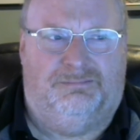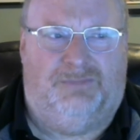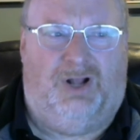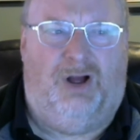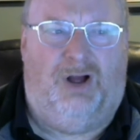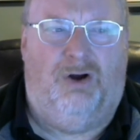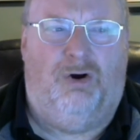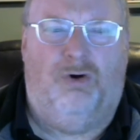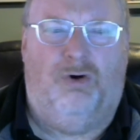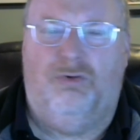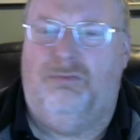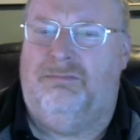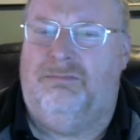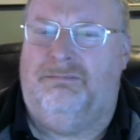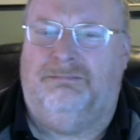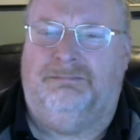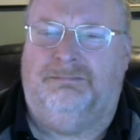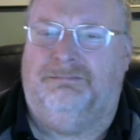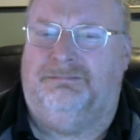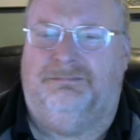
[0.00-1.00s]

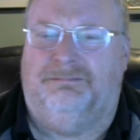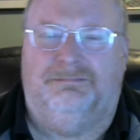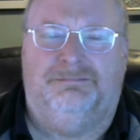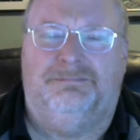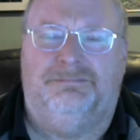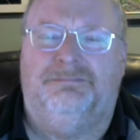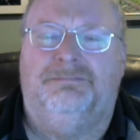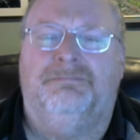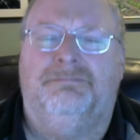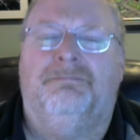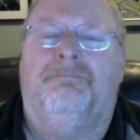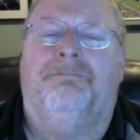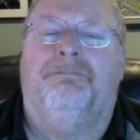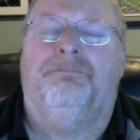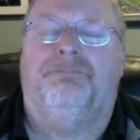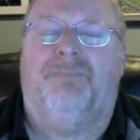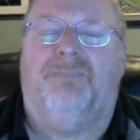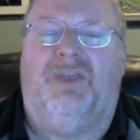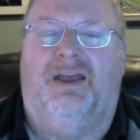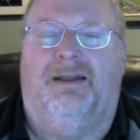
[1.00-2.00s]
home
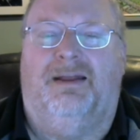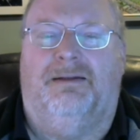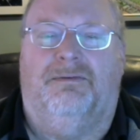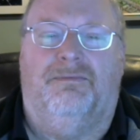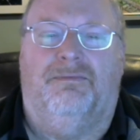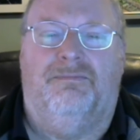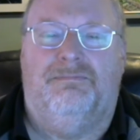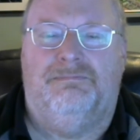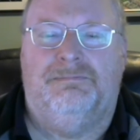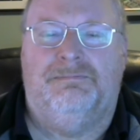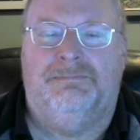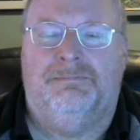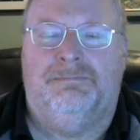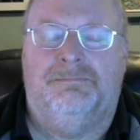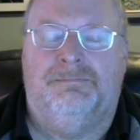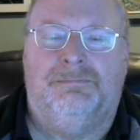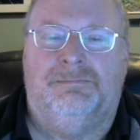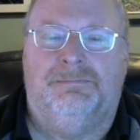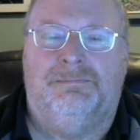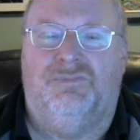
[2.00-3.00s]
kind of
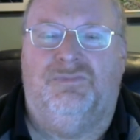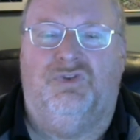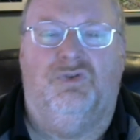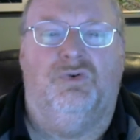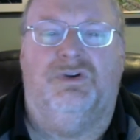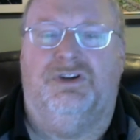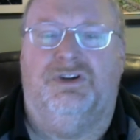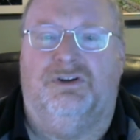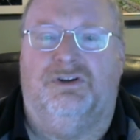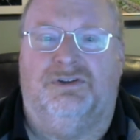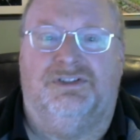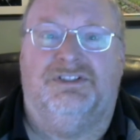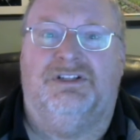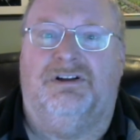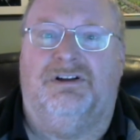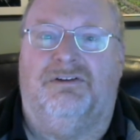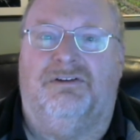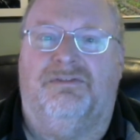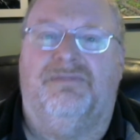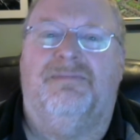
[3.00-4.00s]

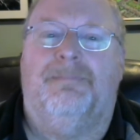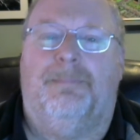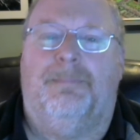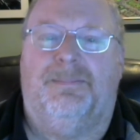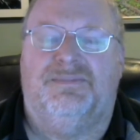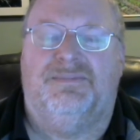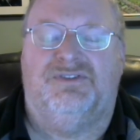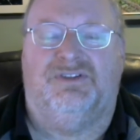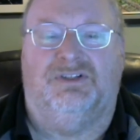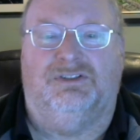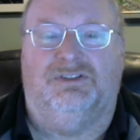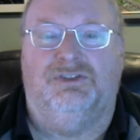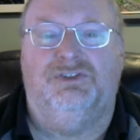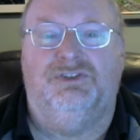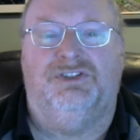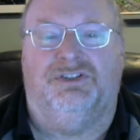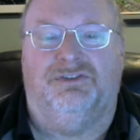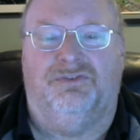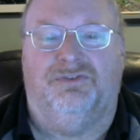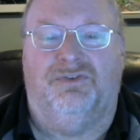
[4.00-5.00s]
do-it-yourself
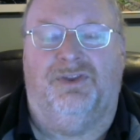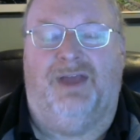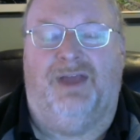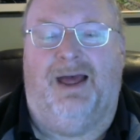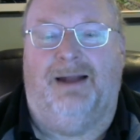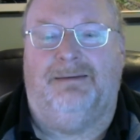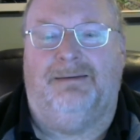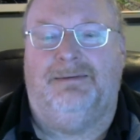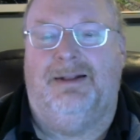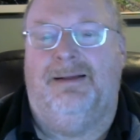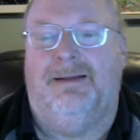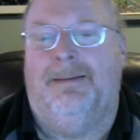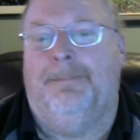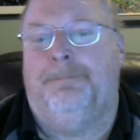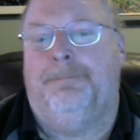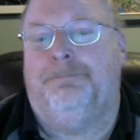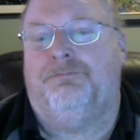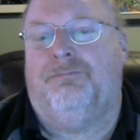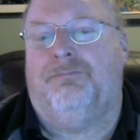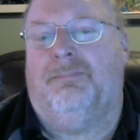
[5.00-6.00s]
solutions for that.
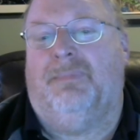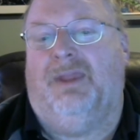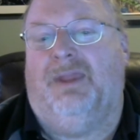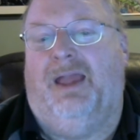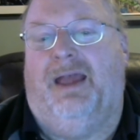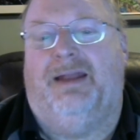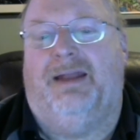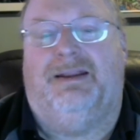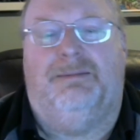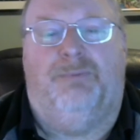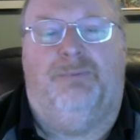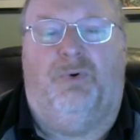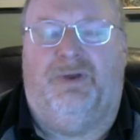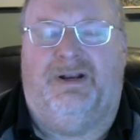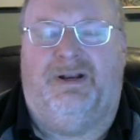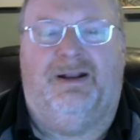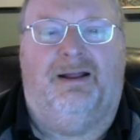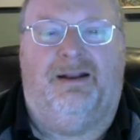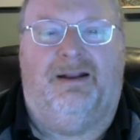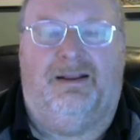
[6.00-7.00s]
And he
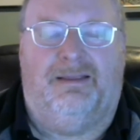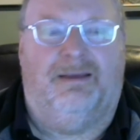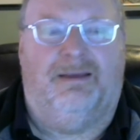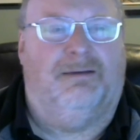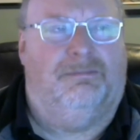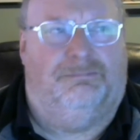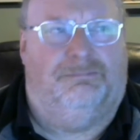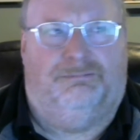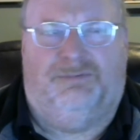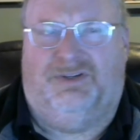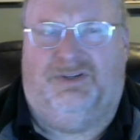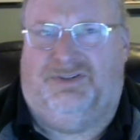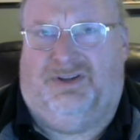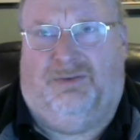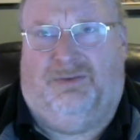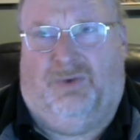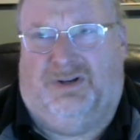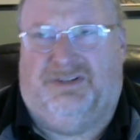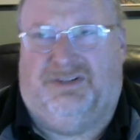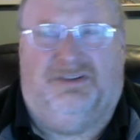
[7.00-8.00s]
pointed out, I think, because I
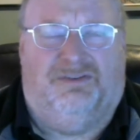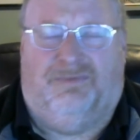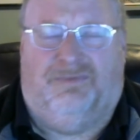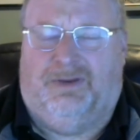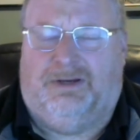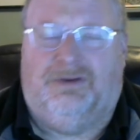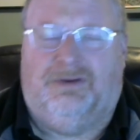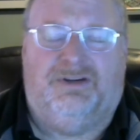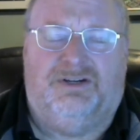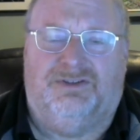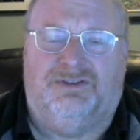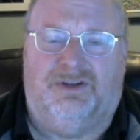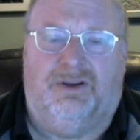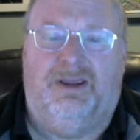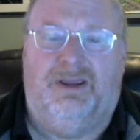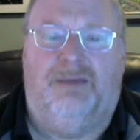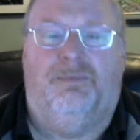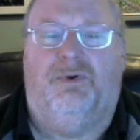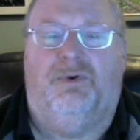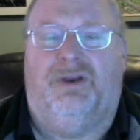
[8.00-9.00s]
watched this video years ago,
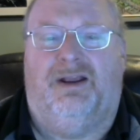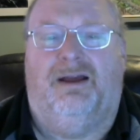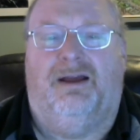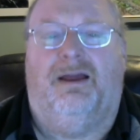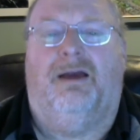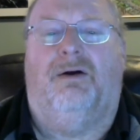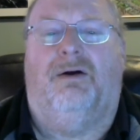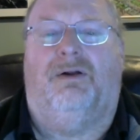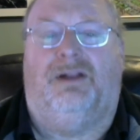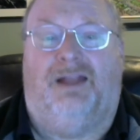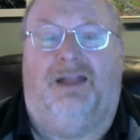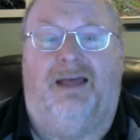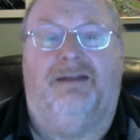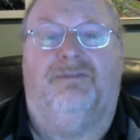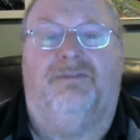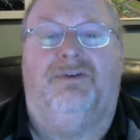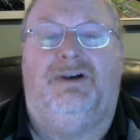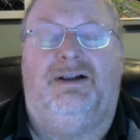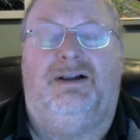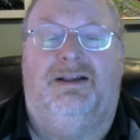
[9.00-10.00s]
he pointed out how a lot
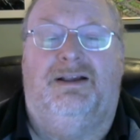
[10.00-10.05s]
of,